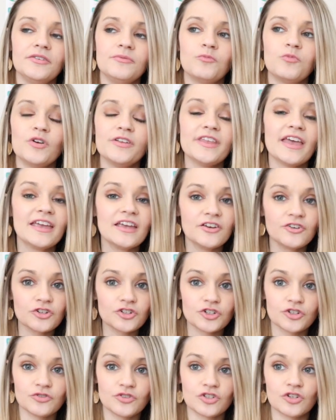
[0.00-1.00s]
when they
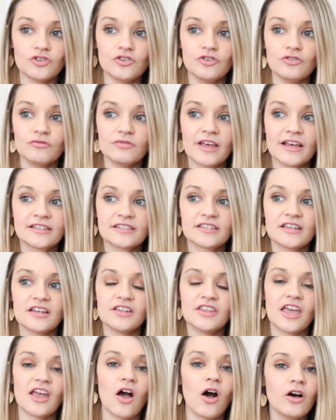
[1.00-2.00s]
introduce a new lesson,
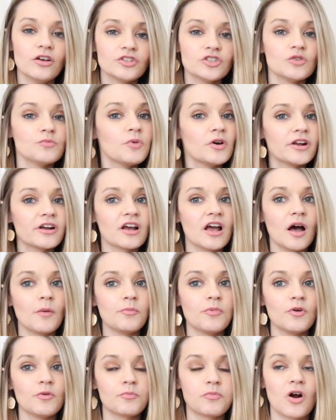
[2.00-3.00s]
they also put a
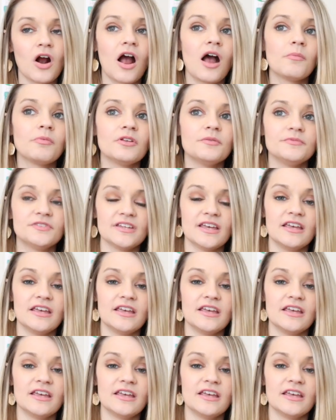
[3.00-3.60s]
couple problems